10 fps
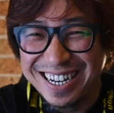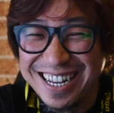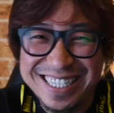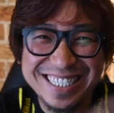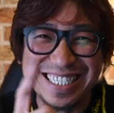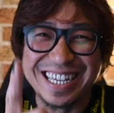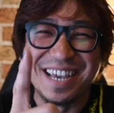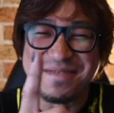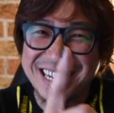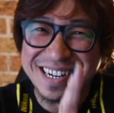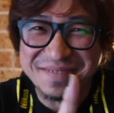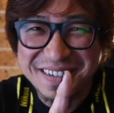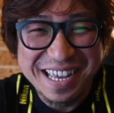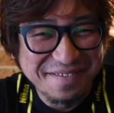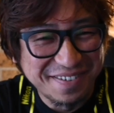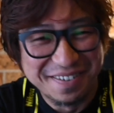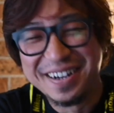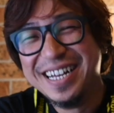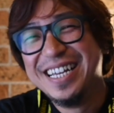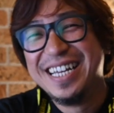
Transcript: This is the camera that I'm looking for.